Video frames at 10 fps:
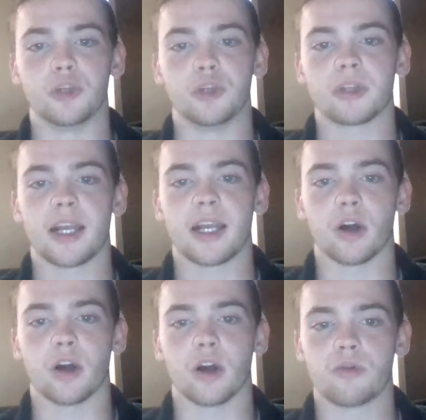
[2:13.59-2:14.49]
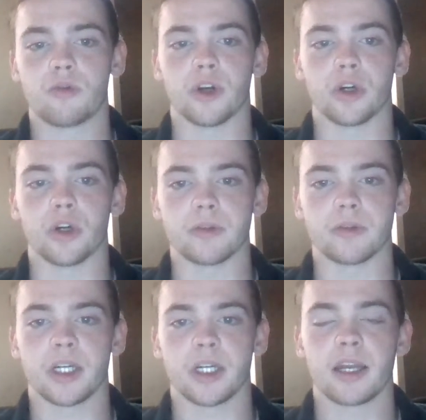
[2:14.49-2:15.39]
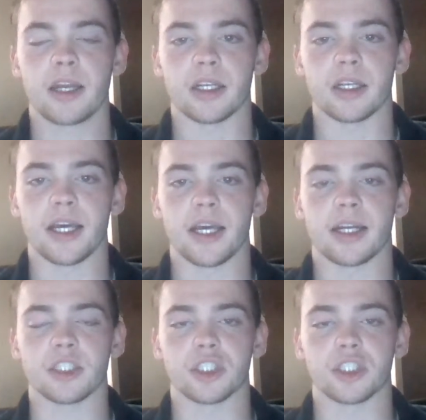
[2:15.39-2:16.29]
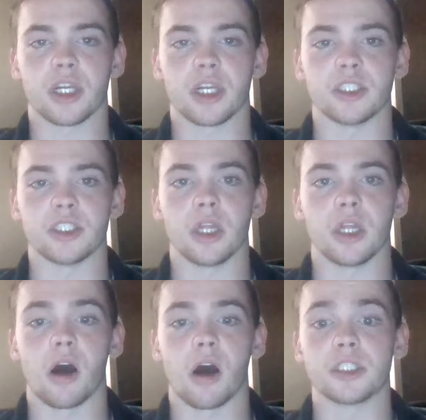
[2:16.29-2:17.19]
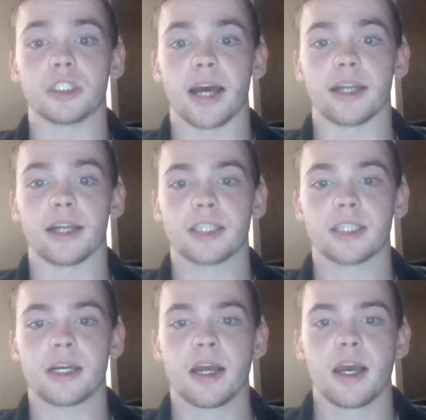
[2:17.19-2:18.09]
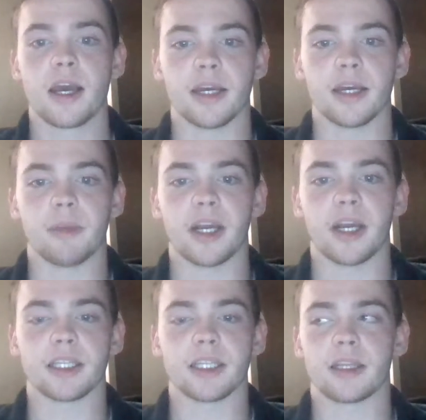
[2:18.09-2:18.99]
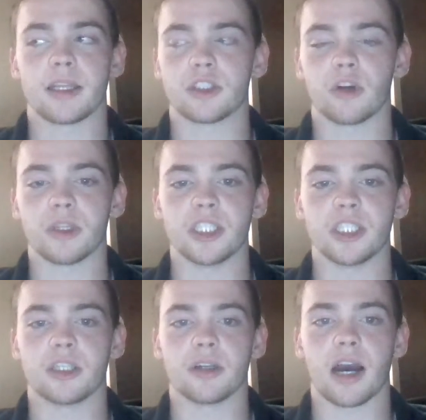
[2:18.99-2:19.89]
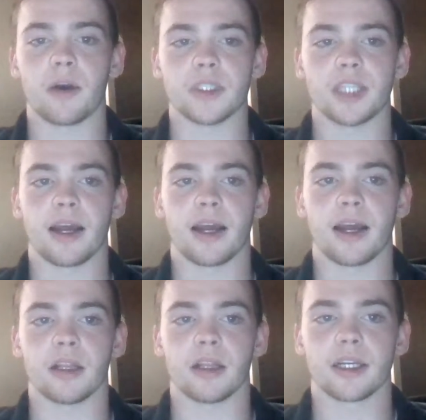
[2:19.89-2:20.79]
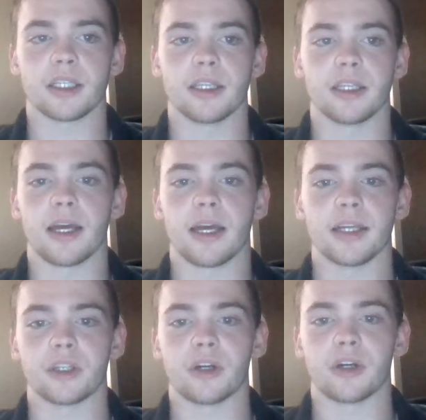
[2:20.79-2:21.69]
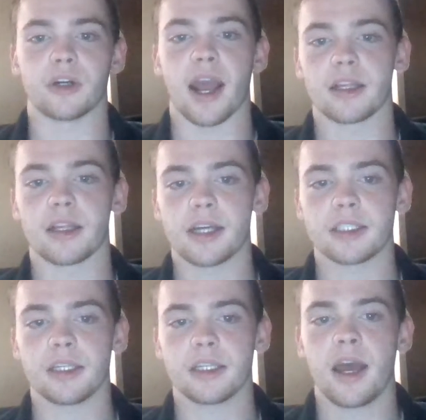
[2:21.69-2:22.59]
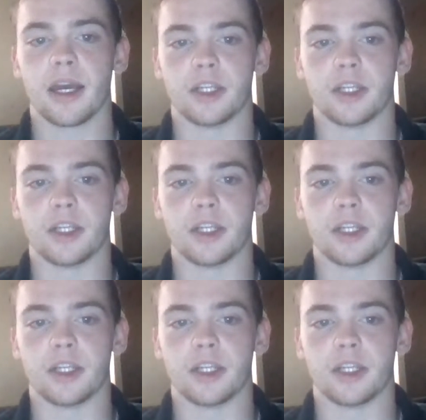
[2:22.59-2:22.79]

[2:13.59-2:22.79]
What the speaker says: duplicating it over and over again and getting just a large data set, it makes it so much easier now with data analytics to then in turn analyze it